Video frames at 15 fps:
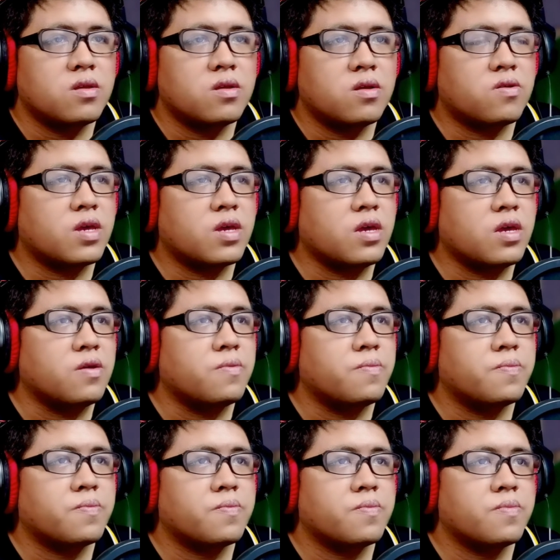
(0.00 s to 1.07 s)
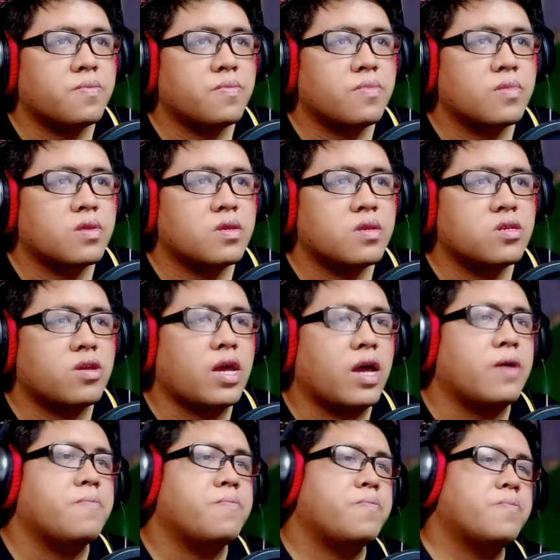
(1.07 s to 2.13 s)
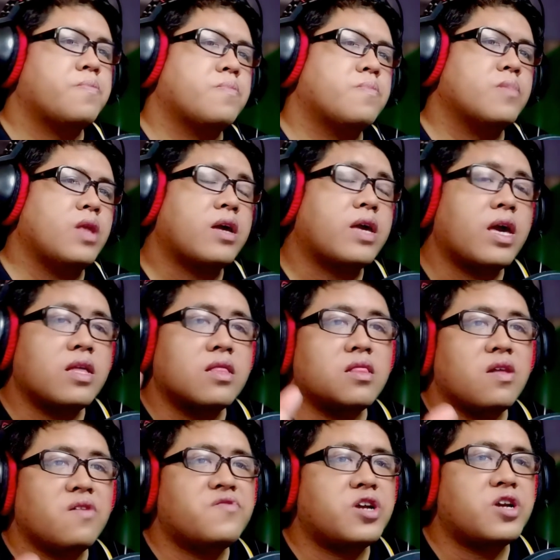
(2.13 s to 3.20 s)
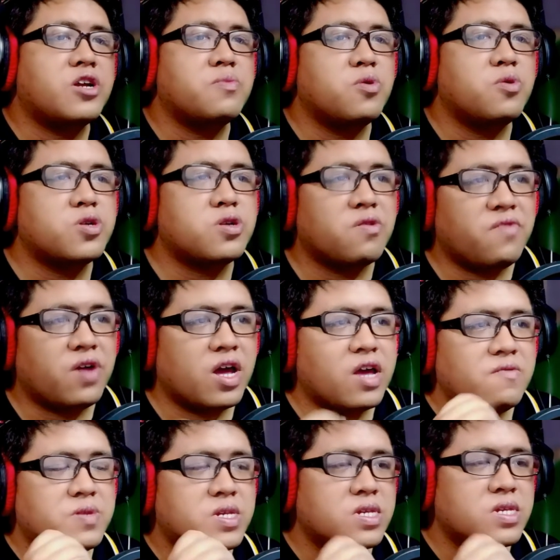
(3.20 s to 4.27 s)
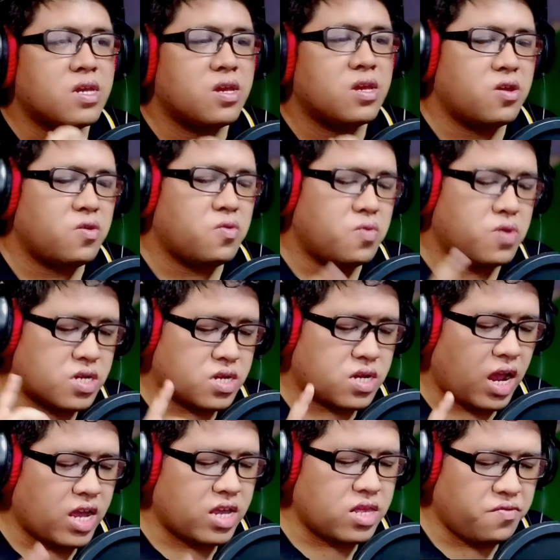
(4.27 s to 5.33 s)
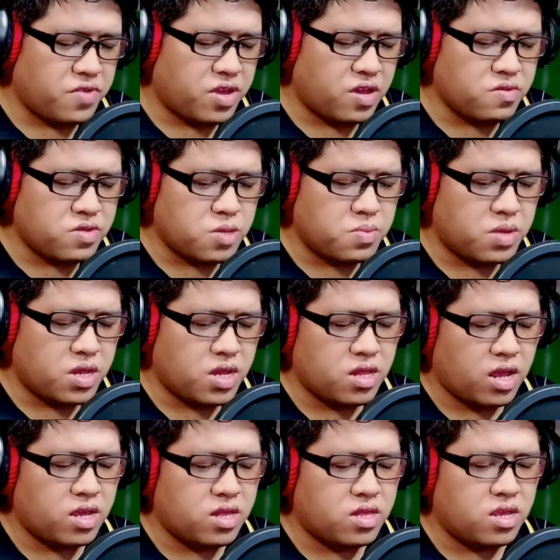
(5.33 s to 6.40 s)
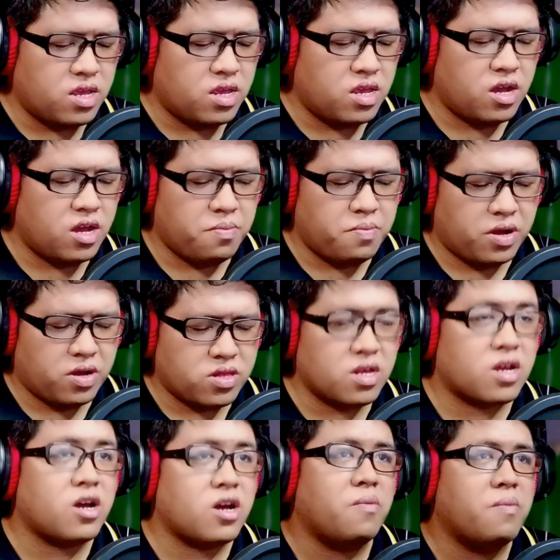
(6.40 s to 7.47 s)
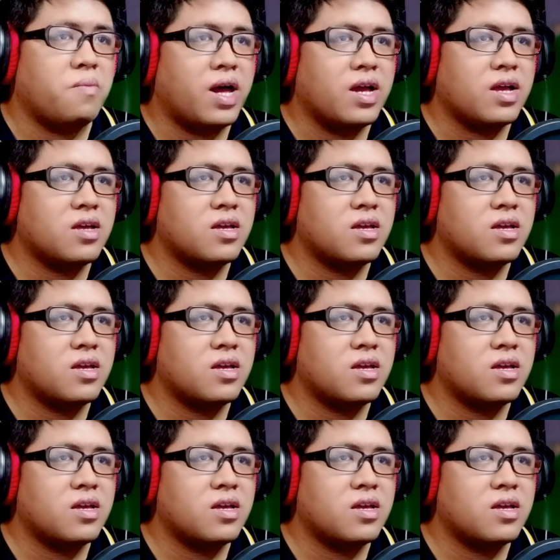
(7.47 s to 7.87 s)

Okay, so yeah, again, Love Cherry Motion vibes, which kind of gives me an idea about the comeback.